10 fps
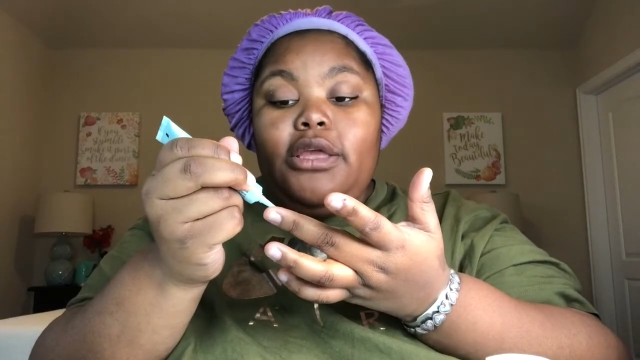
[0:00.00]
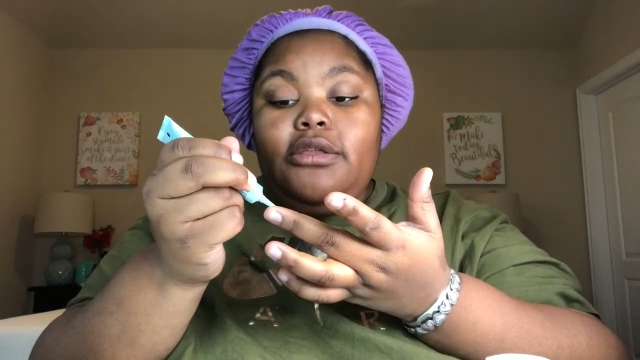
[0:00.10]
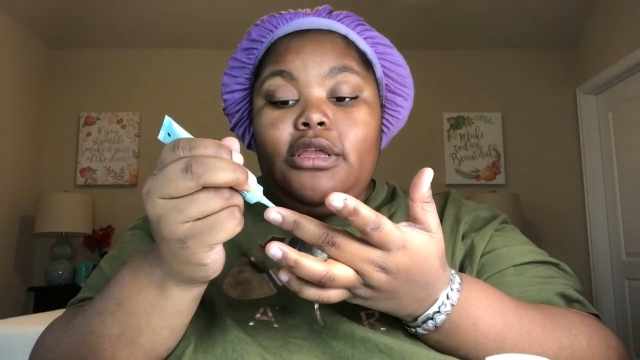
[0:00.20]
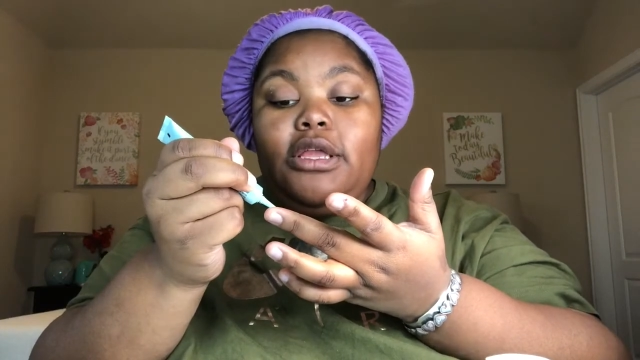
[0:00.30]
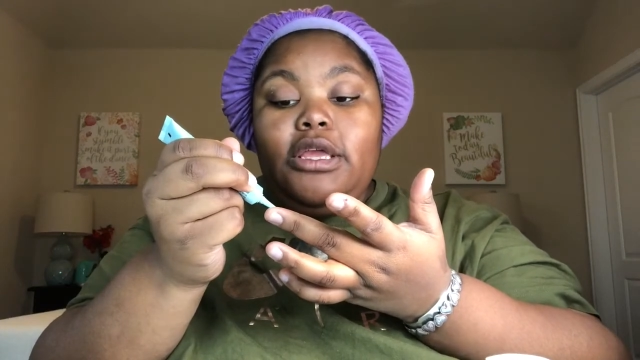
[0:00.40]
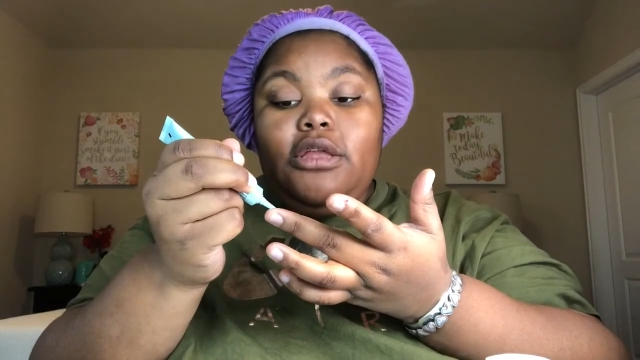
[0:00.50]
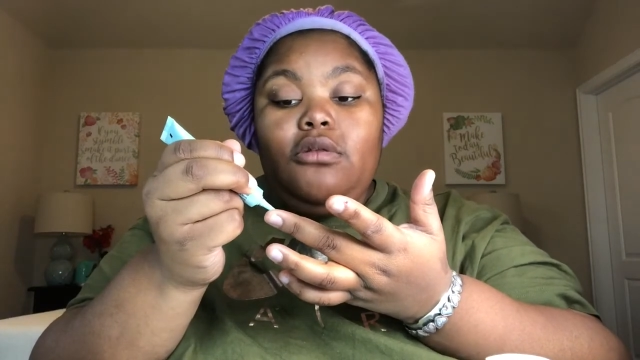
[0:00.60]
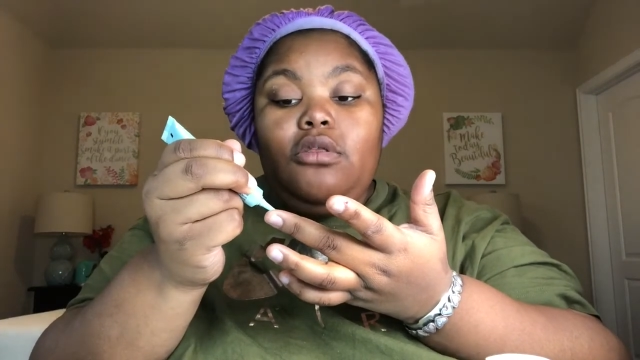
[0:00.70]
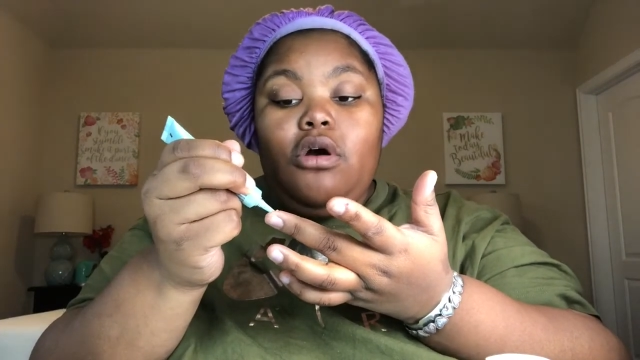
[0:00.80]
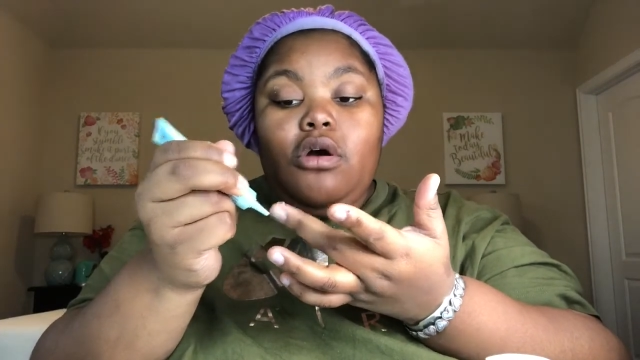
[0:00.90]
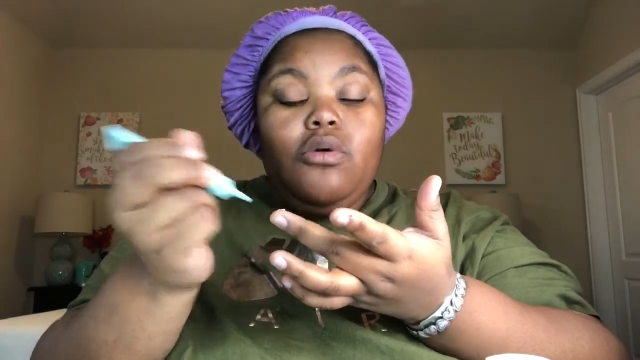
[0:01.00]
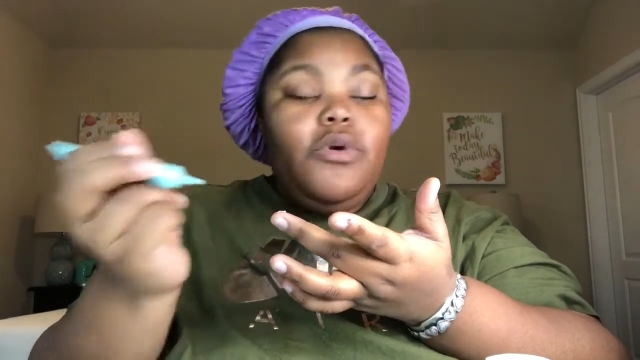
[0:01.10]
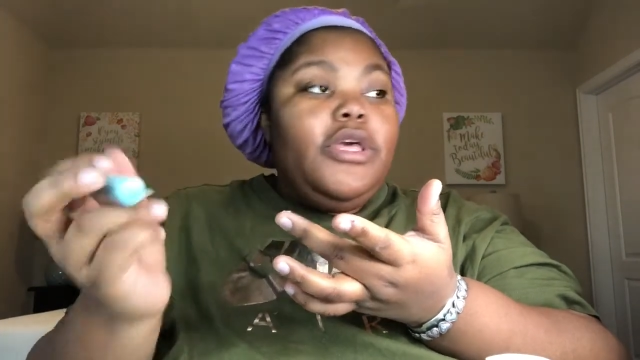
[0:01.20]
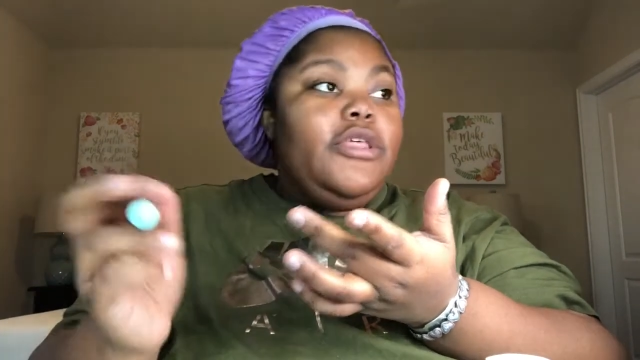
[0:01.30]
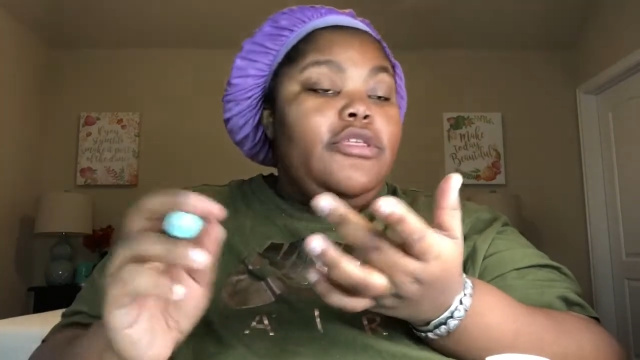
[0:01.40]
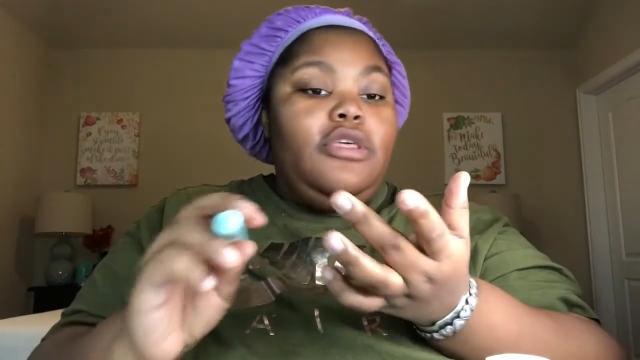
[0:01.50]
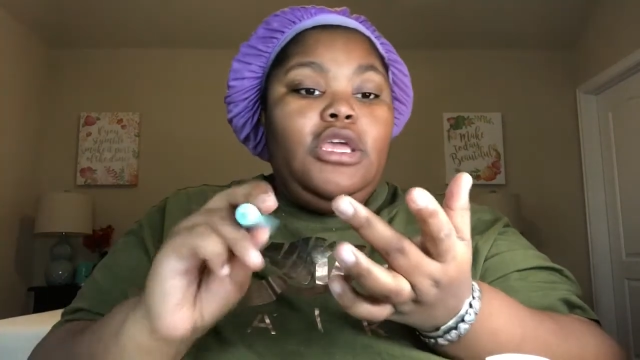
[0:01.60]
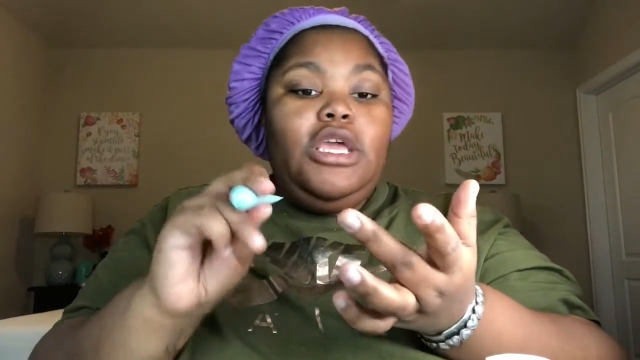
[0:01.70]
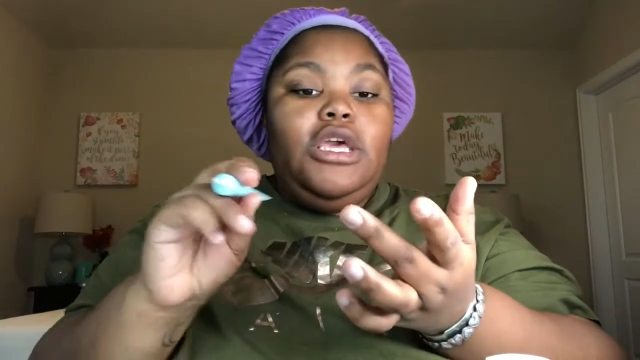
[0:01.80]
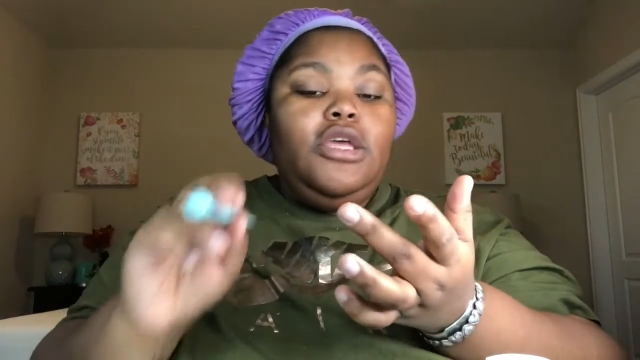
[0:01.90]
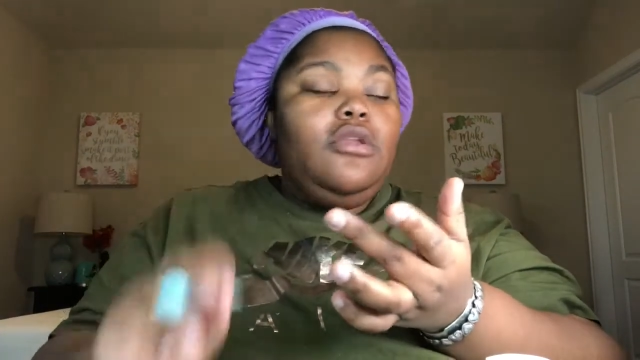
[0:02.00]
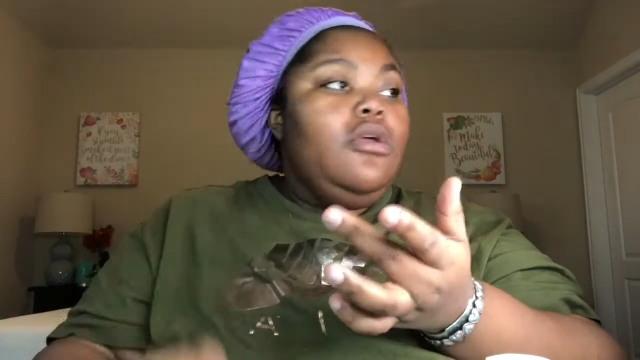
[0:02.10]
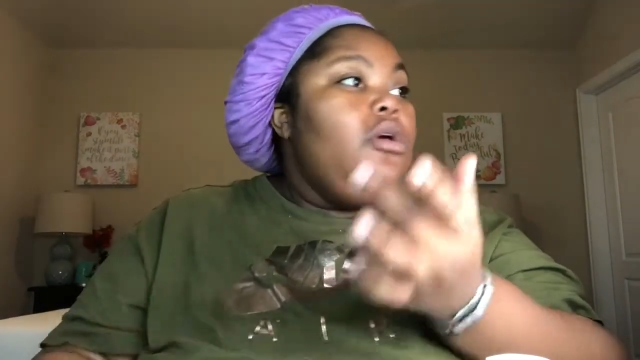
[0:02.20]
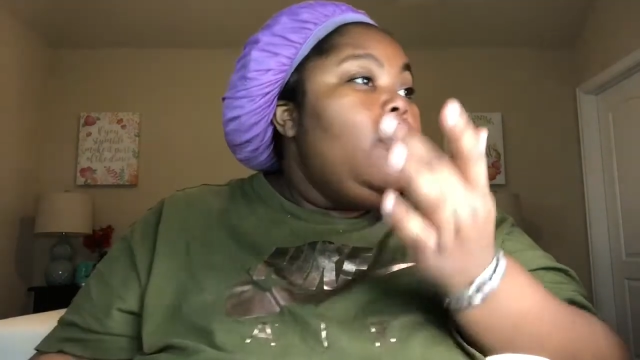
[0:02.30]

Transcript: didn't get along with and